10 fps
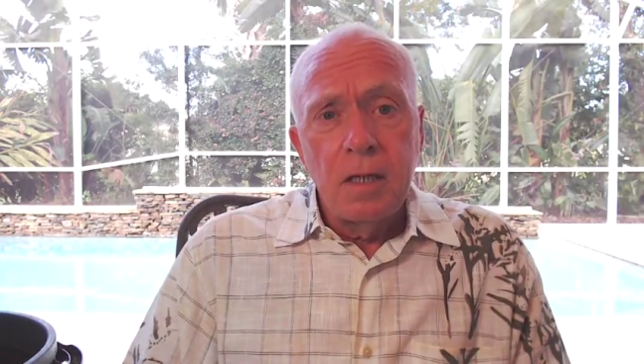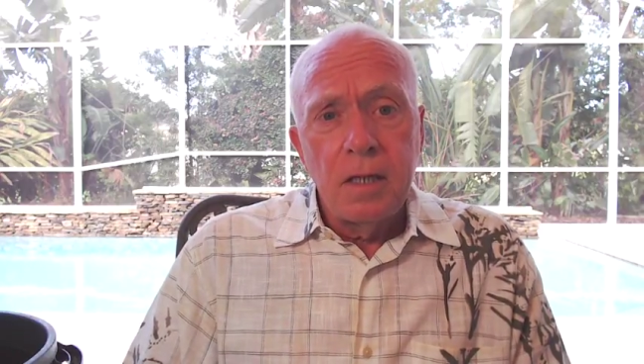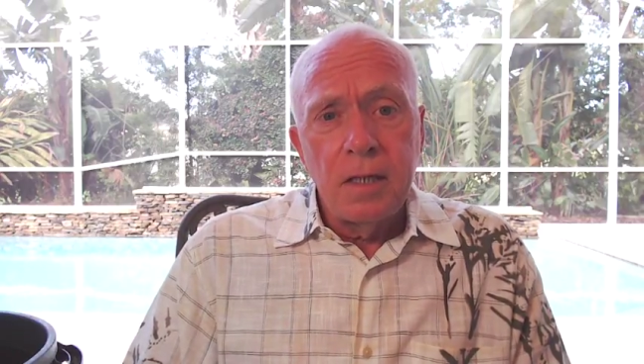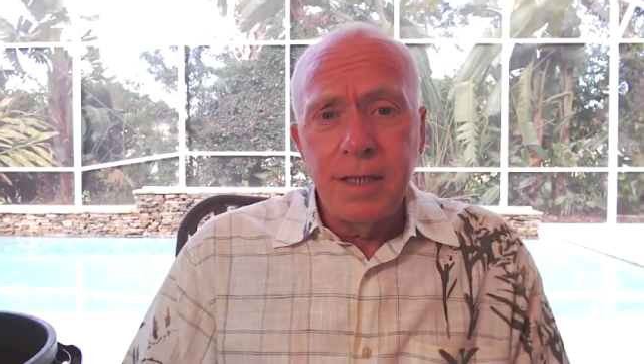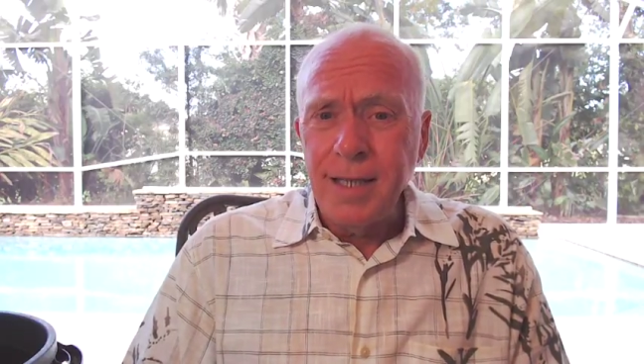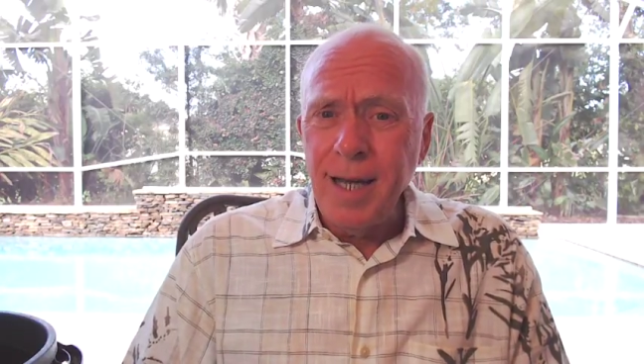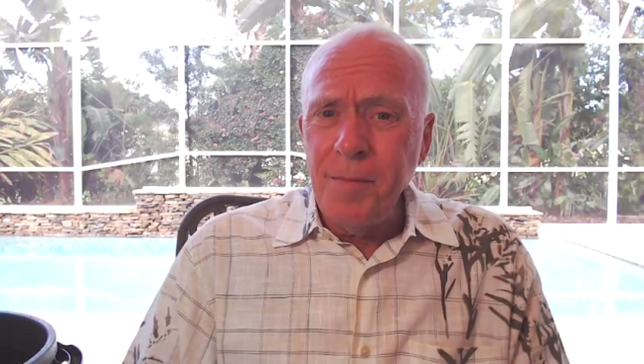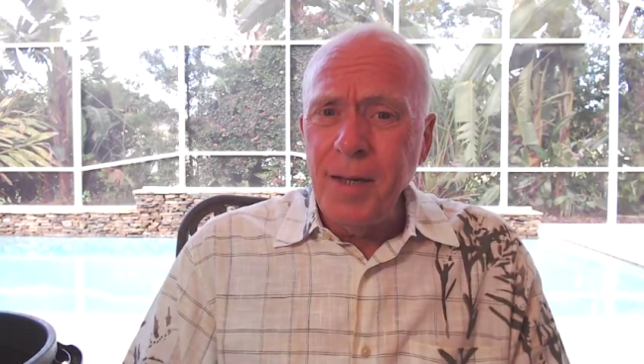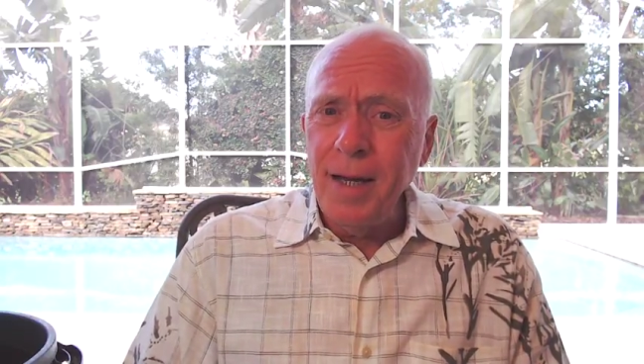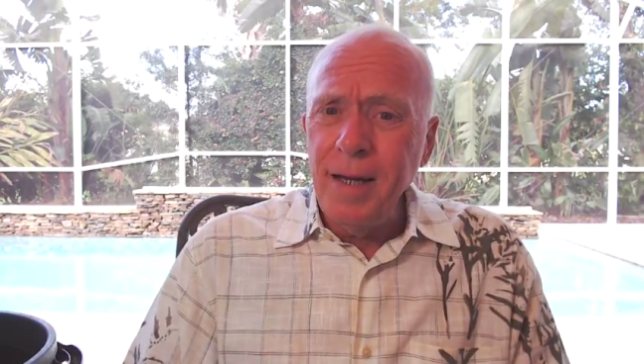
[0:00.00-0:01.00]
The same
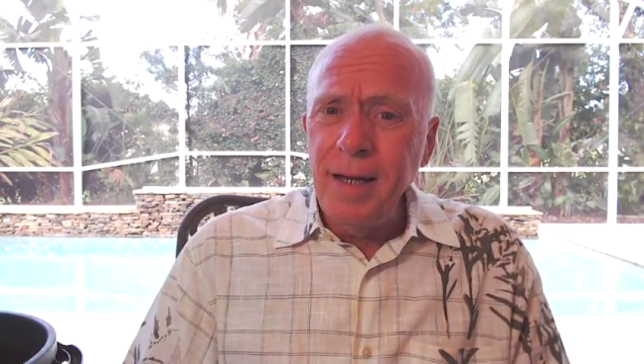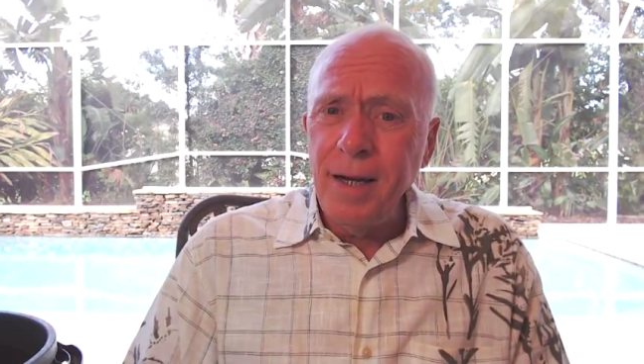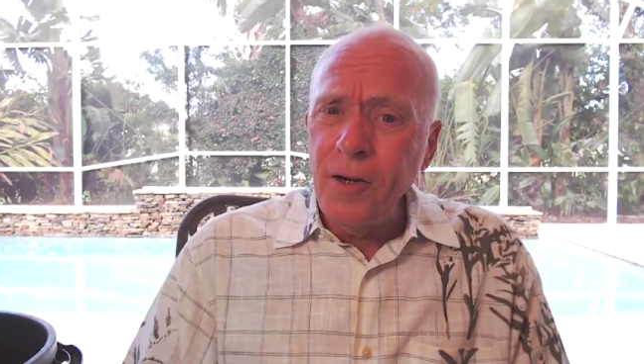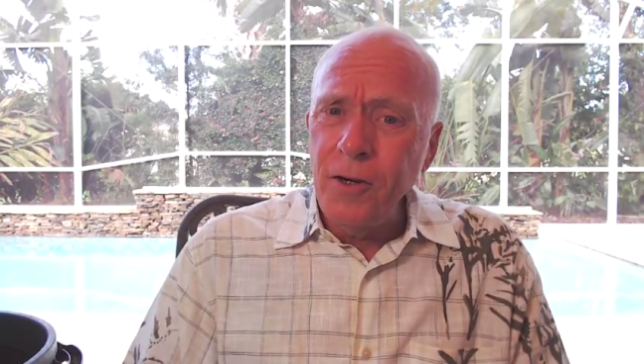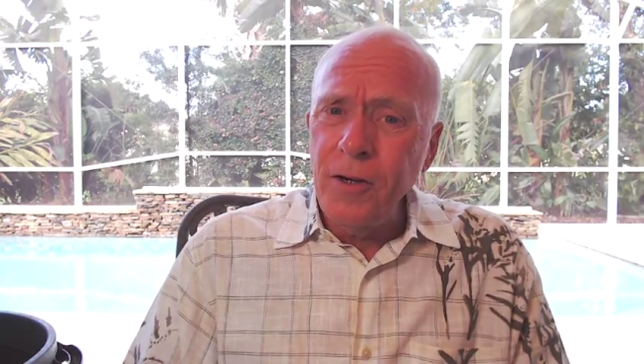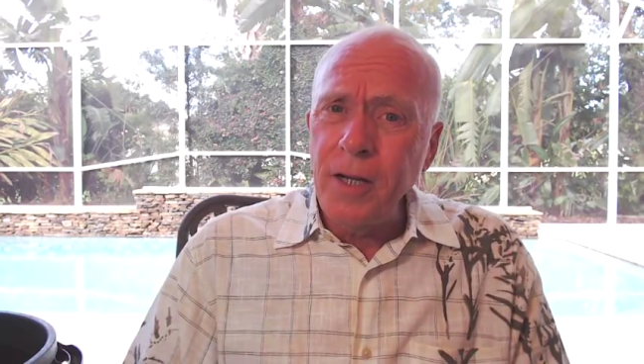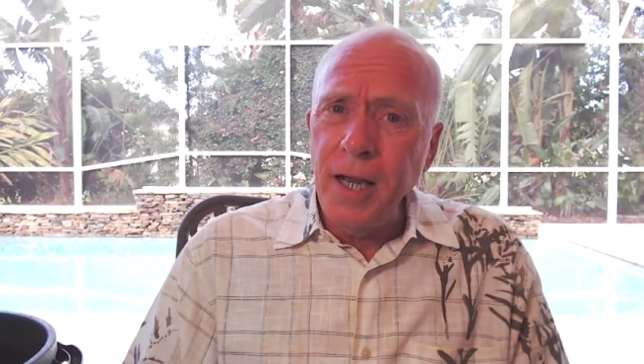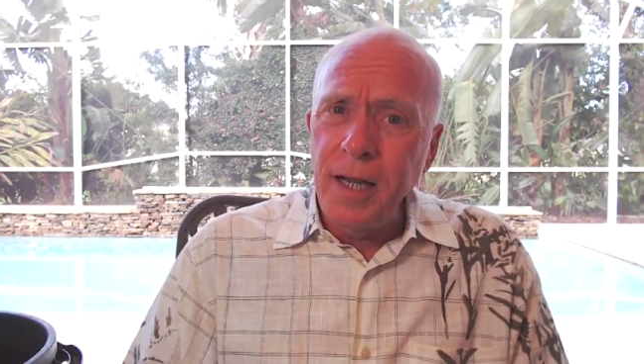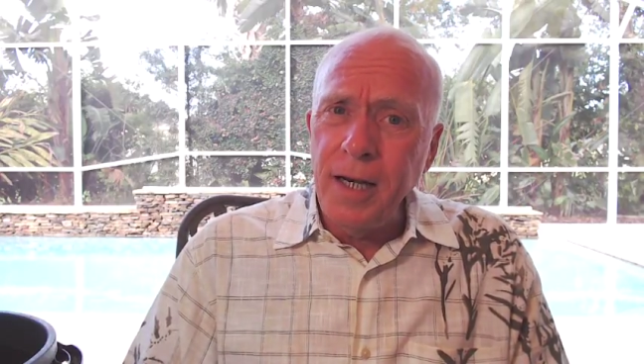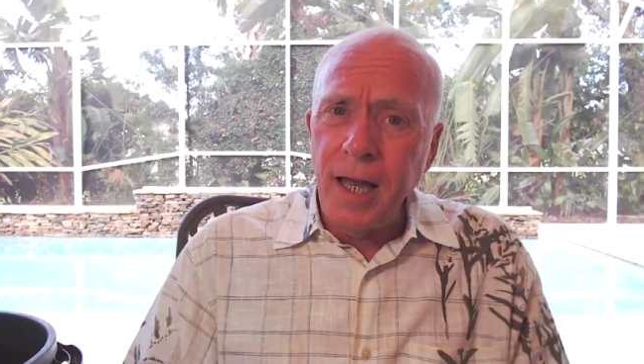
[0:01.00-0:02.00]
day, a
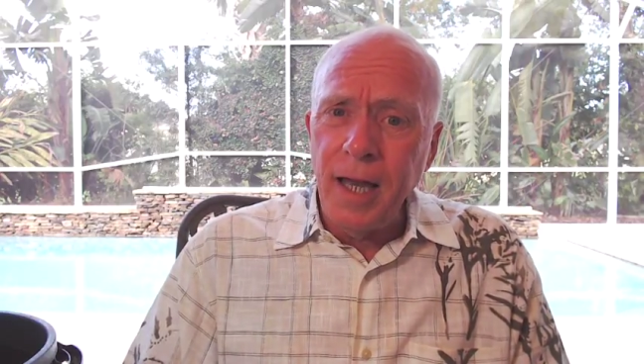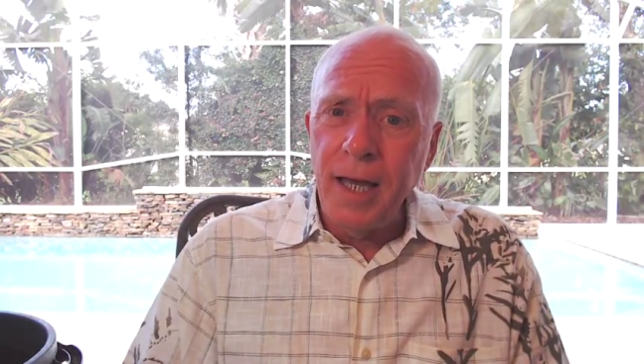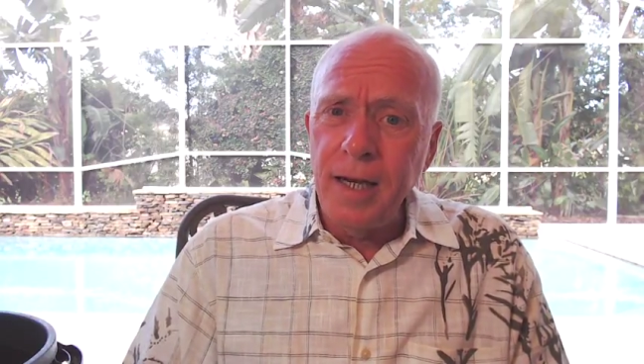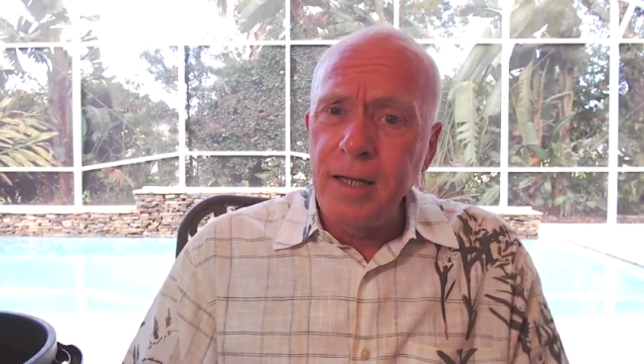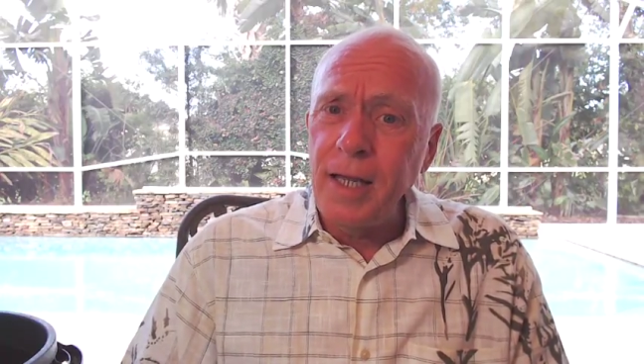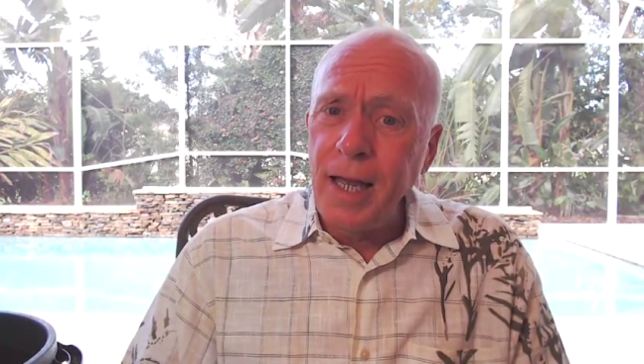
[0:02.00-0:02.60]
hurricane and